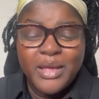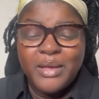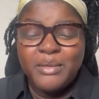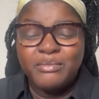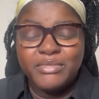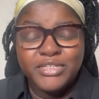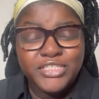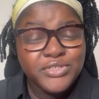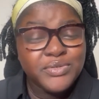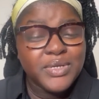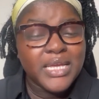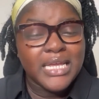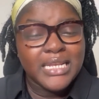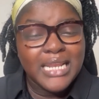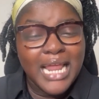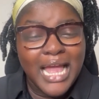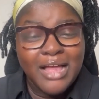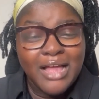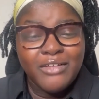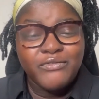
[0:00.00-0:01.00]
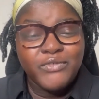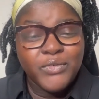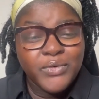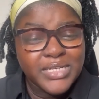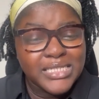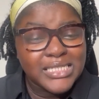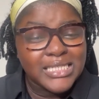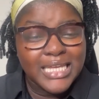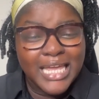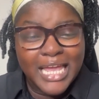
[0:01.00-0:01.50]
but you cannot
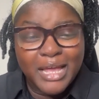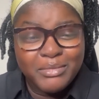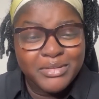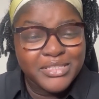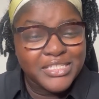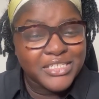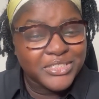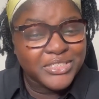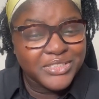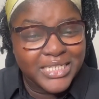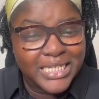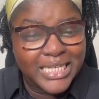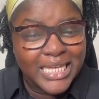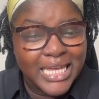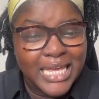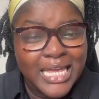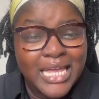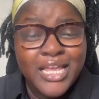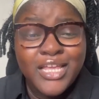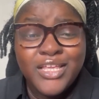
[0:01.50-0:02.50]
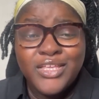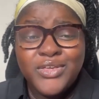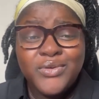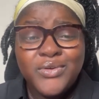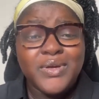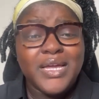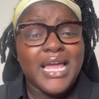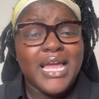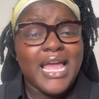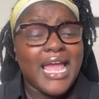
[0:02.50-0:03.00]
force the camel to drink it. You
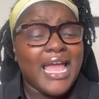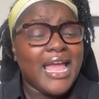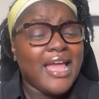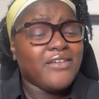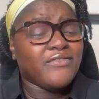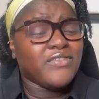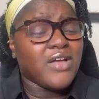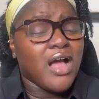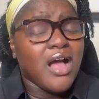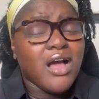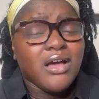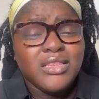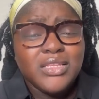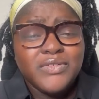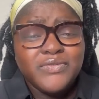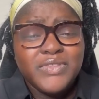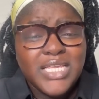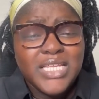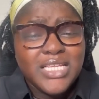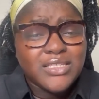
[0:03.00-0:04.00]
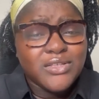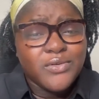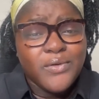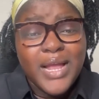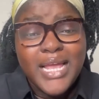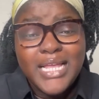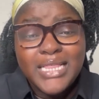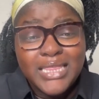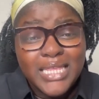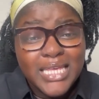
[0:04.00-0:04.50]
can have all of these
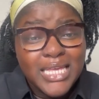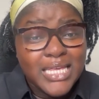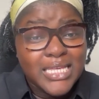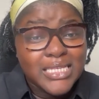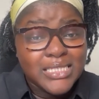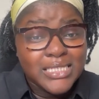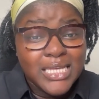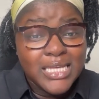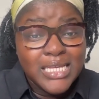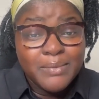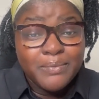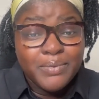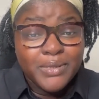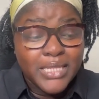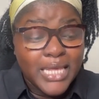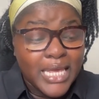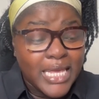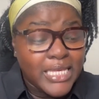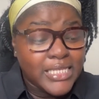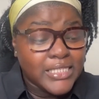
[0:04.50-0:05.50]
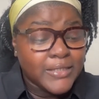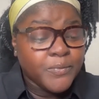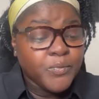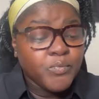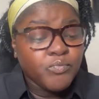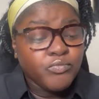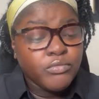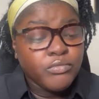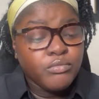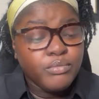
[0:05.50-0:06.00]
great things in place,
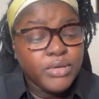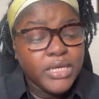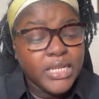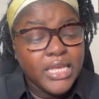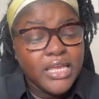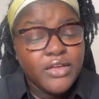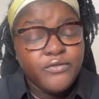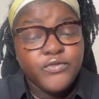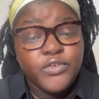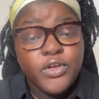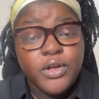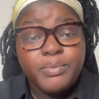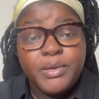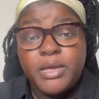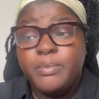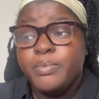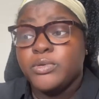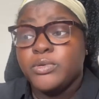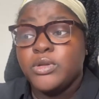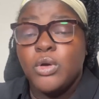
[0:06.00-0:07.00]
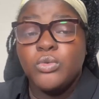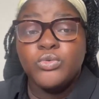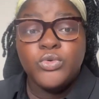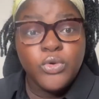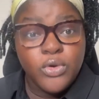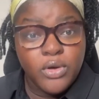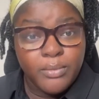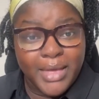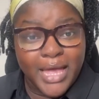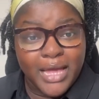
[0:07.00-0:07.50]
but if your people don't
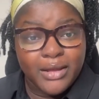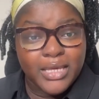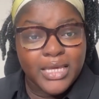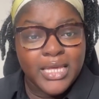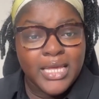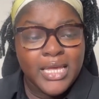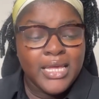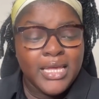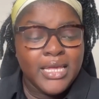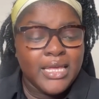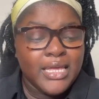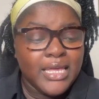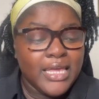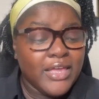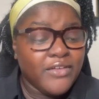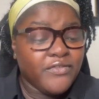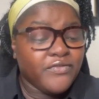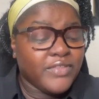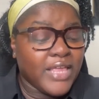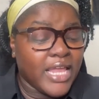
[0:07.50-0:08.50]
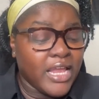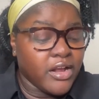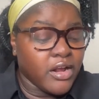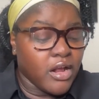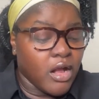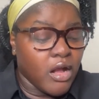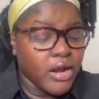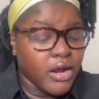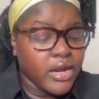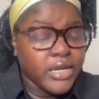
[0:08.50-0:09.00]
know about it, if they
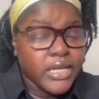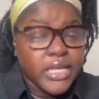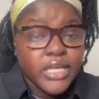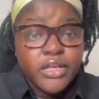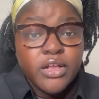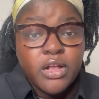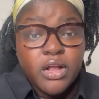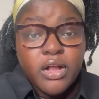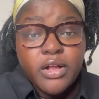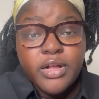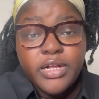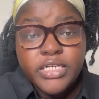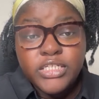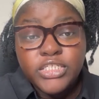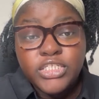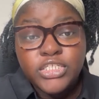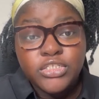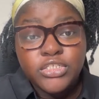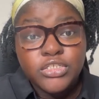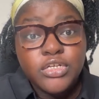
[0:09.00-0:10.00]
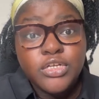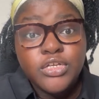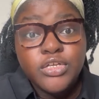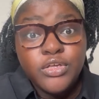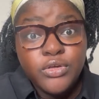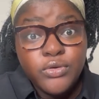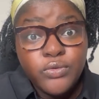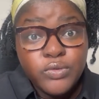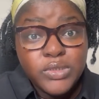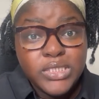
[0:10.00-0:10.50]
aren't encouraged to
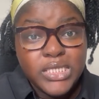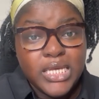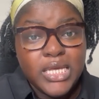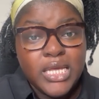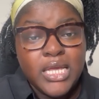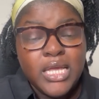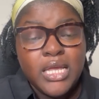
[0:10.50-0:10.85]
use it,